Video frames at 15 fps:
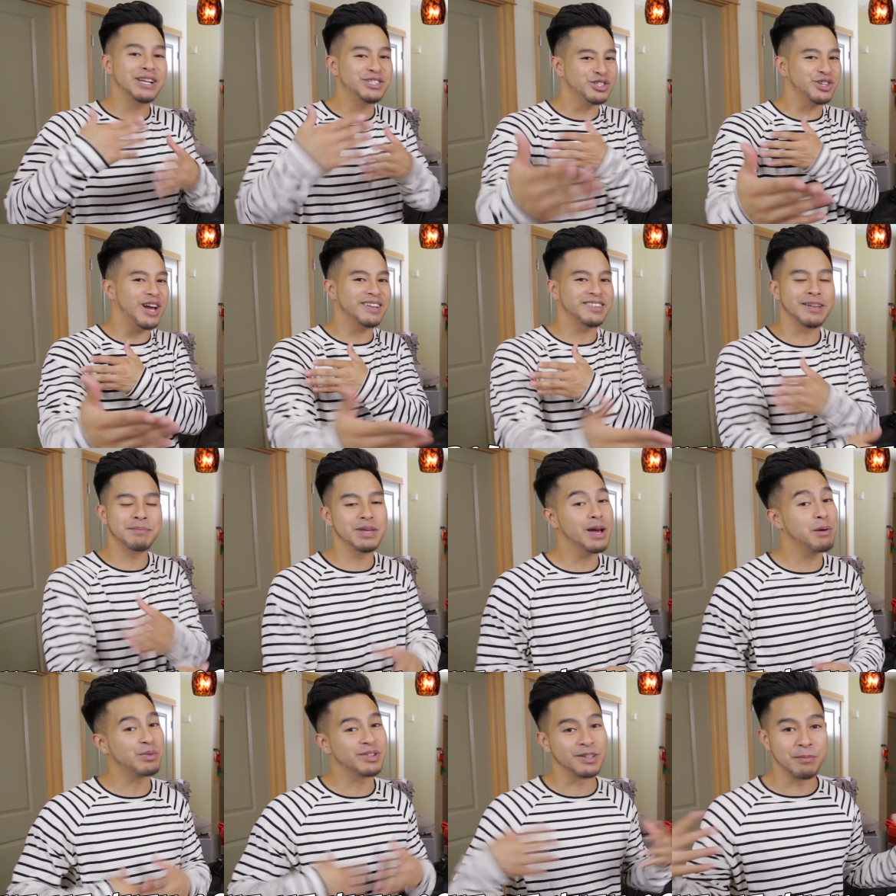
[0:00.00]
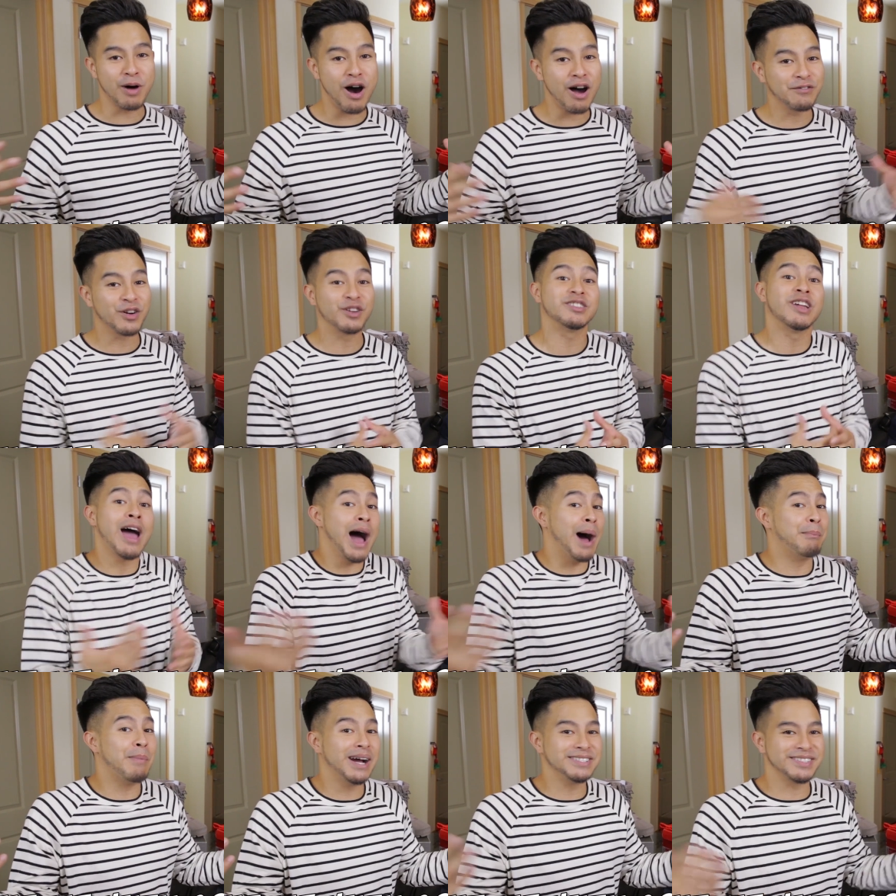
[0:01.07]
Make sure you guys hit me up with some offers.
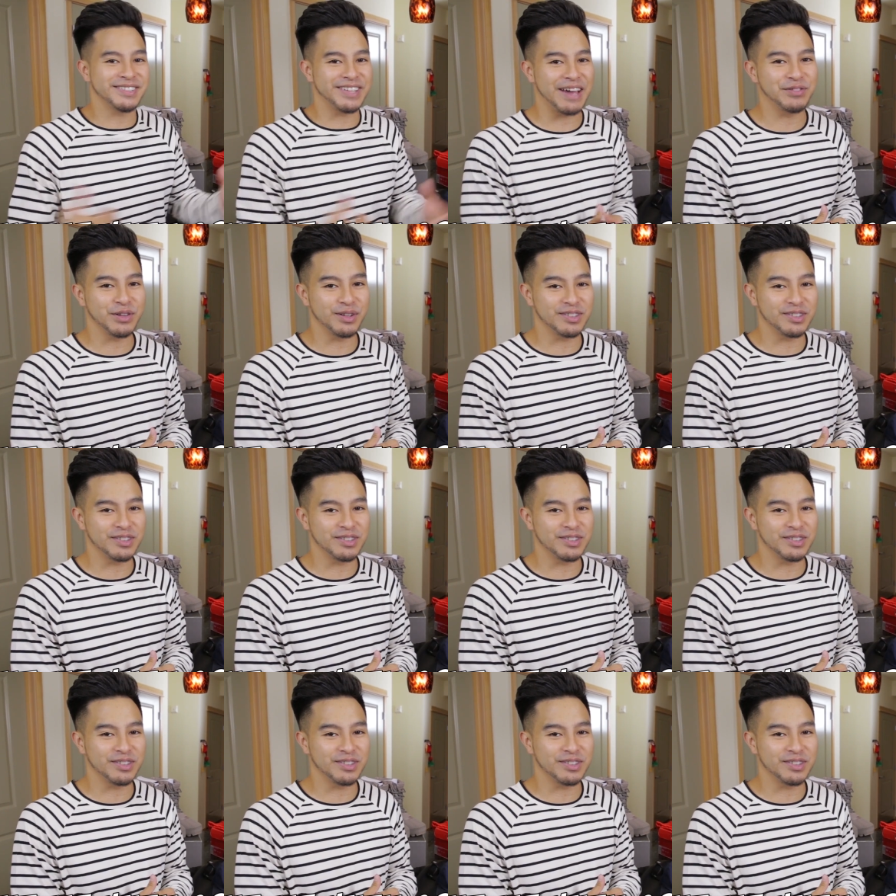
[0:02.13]
I might just have to